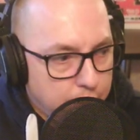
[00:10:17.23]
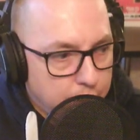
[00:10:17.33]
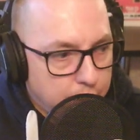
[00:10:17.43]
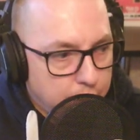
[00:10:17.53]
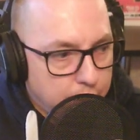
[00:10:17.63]

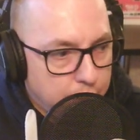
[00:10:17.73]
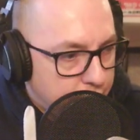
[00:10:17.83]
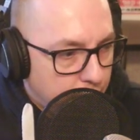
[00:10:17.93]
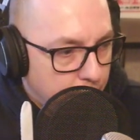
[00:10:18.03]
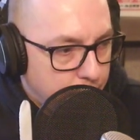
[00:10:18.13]
Okay, and
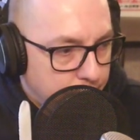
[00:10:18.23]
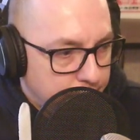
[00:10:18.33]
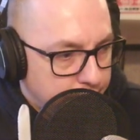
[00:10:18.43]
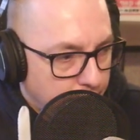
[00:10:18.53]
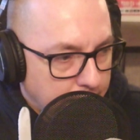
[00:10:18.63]
so
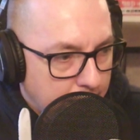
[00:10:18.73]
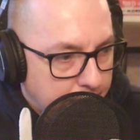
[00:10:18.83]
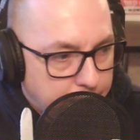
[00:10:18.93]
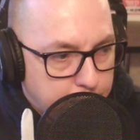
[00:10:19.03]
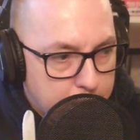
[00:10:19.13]
so yeah,
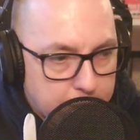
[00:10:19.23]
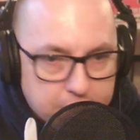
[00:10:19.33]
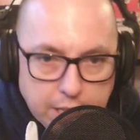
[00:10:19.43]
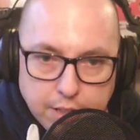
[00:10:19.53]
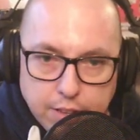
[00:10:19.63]
that's pretty much
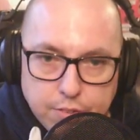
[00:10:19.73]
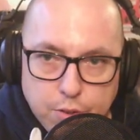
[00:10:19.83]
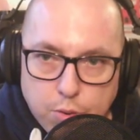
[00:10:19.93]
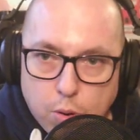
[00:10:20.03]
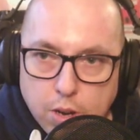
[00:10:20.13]
the end of this
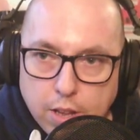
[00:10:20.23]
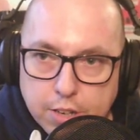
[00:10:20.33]
tutorial.